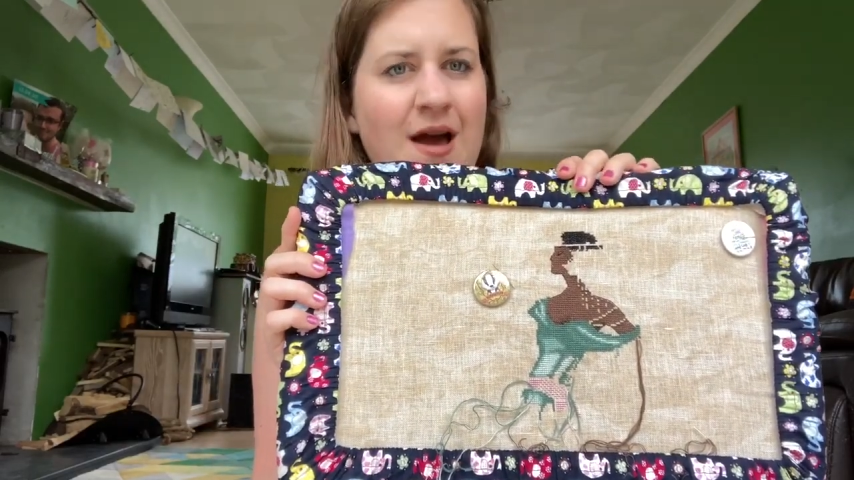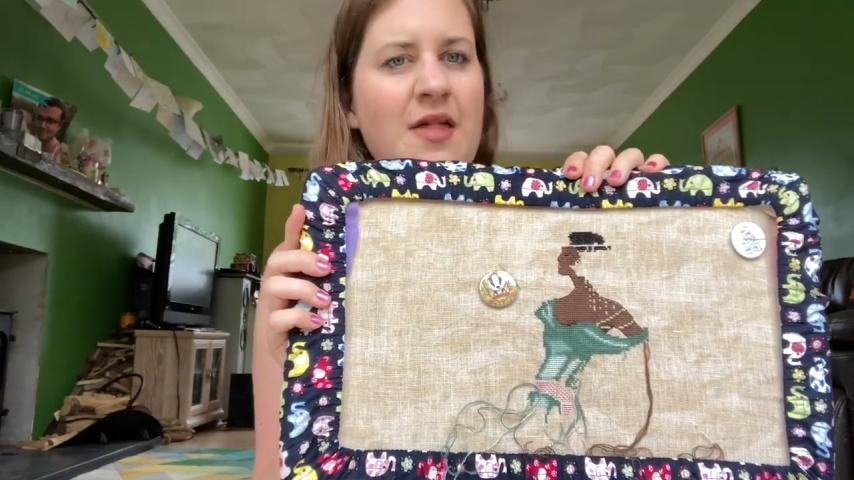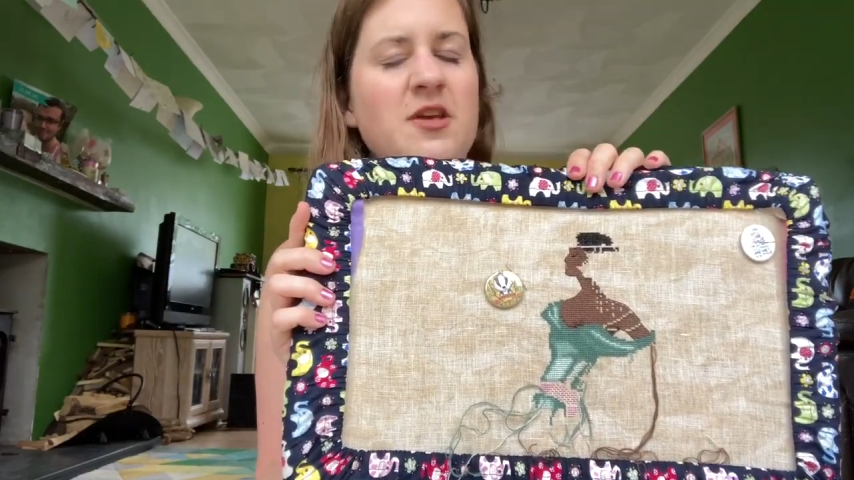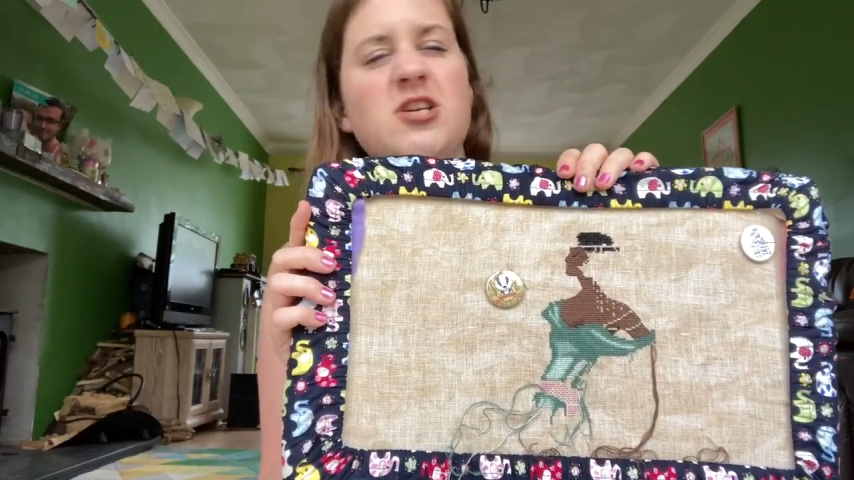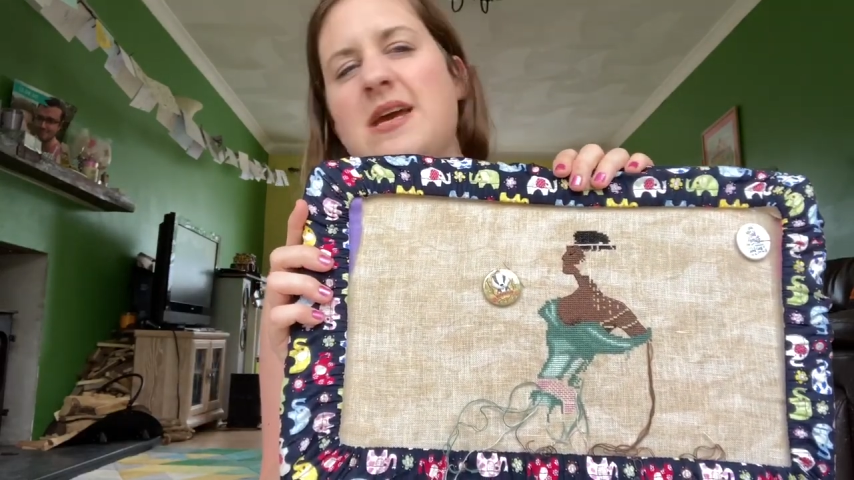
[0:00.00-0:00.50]

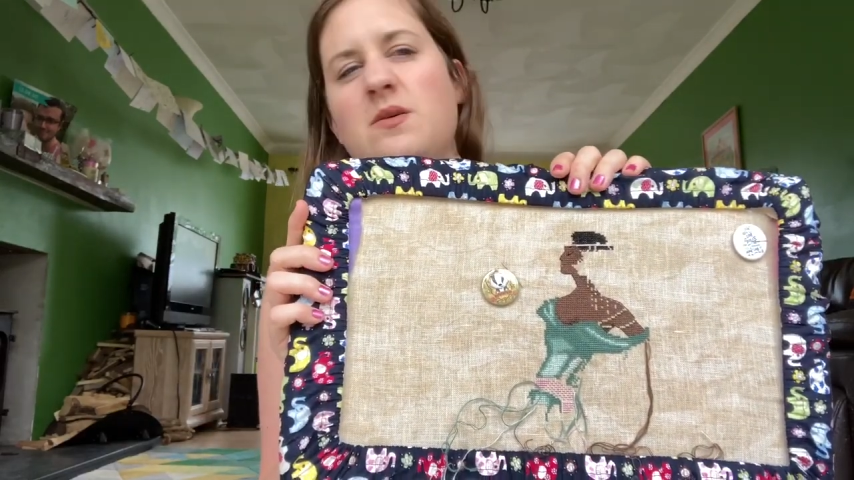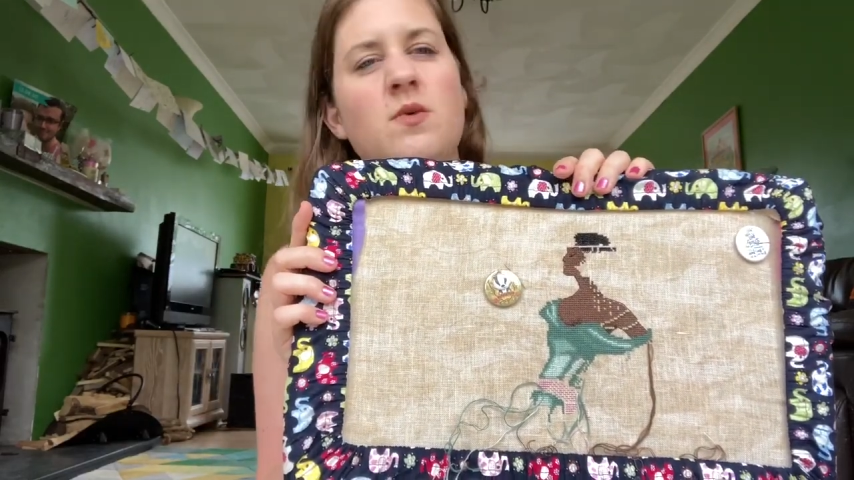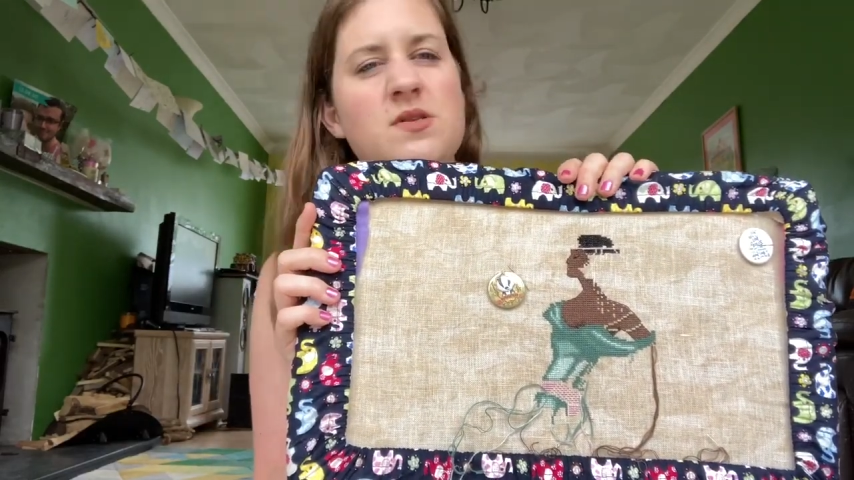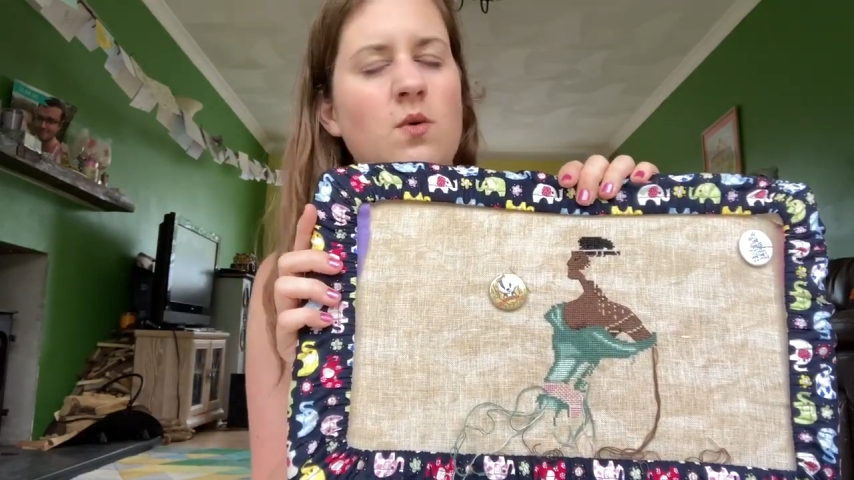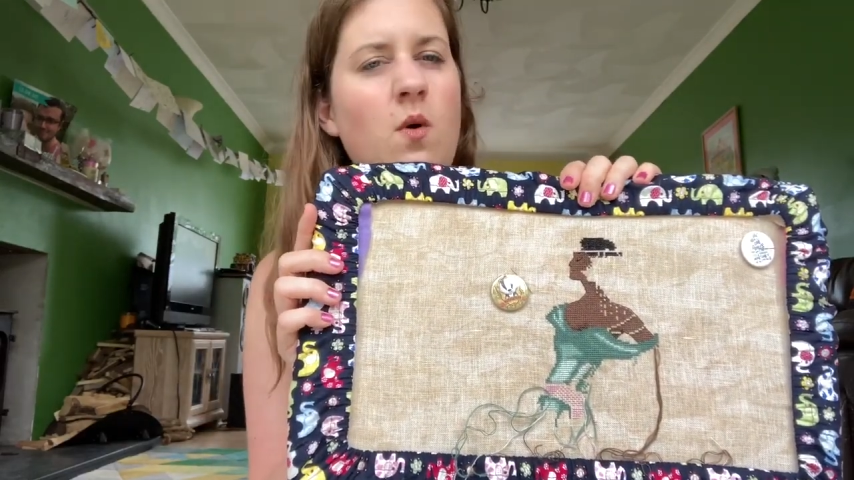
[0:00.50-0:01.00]
the shading
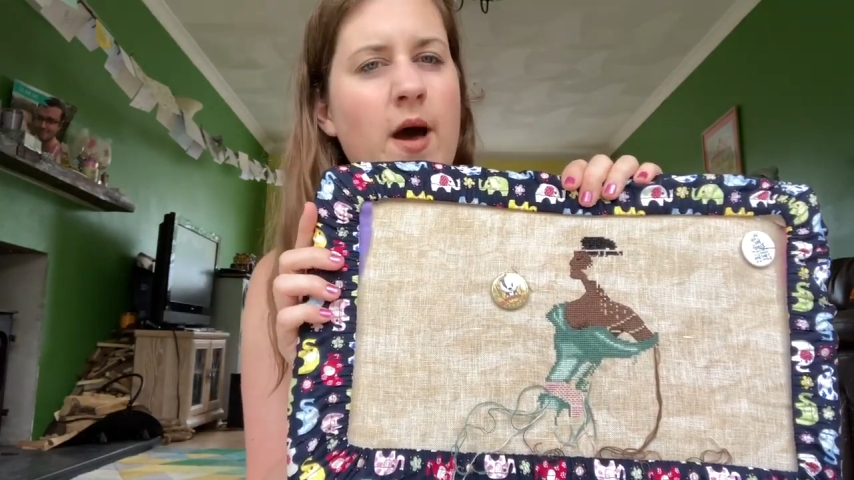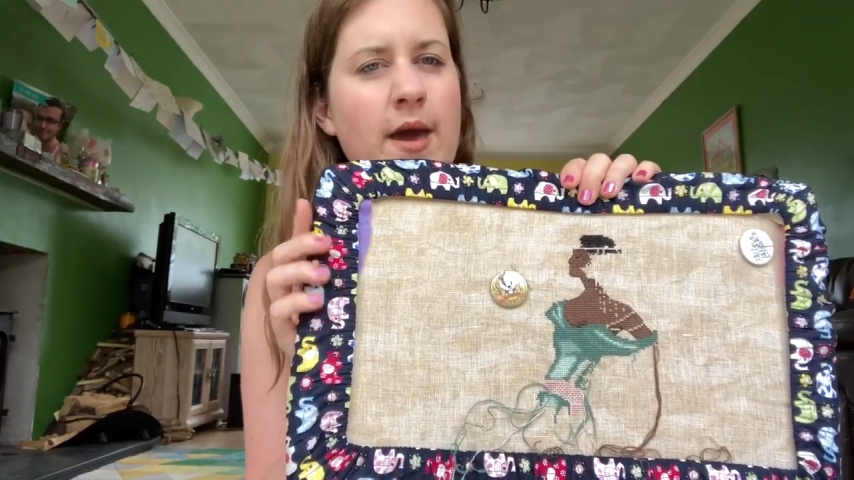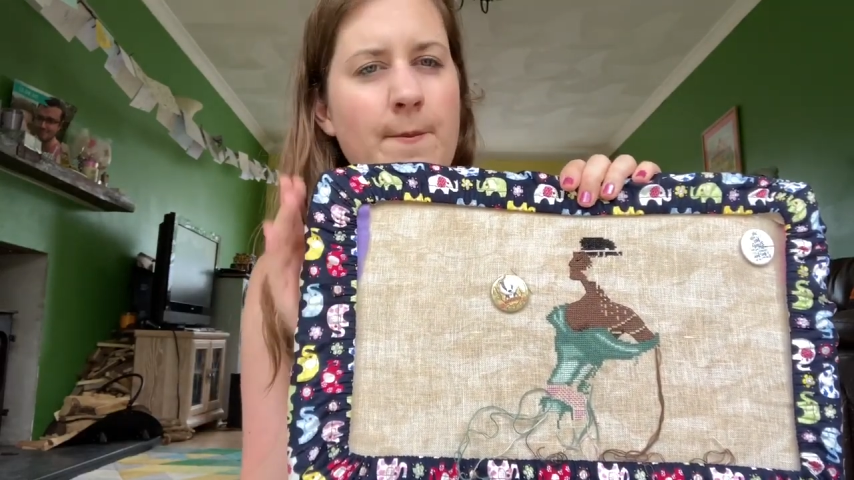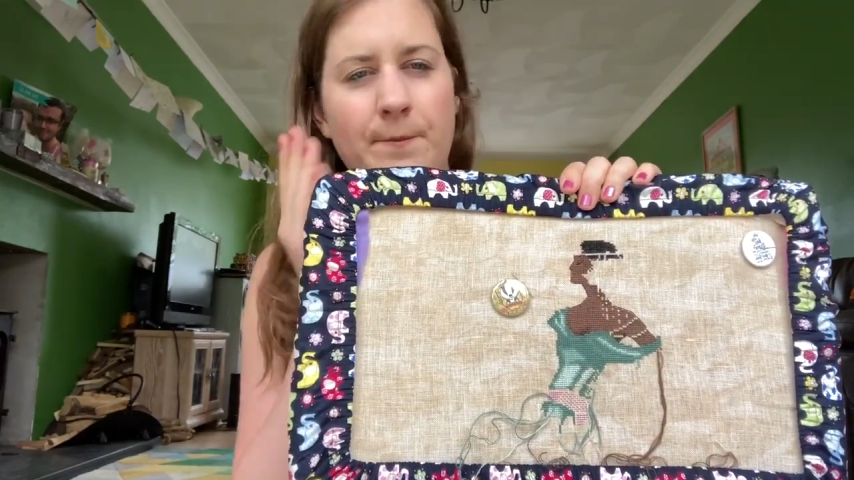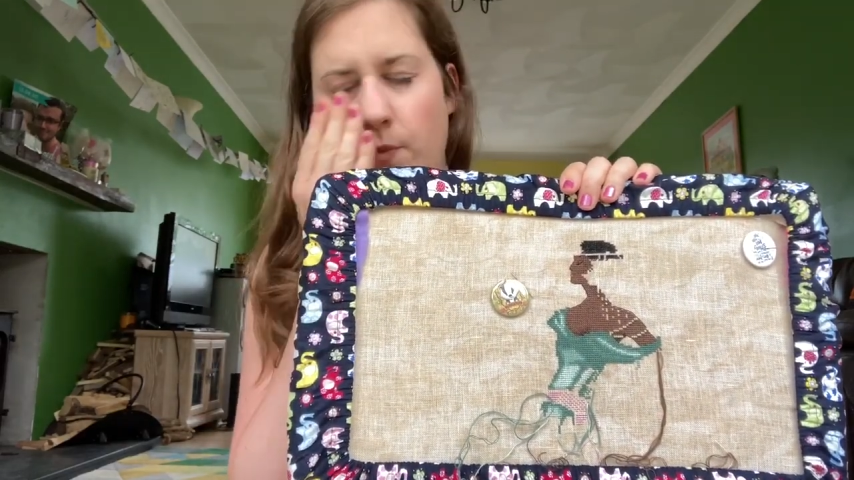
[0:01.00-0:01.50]
wasn't quite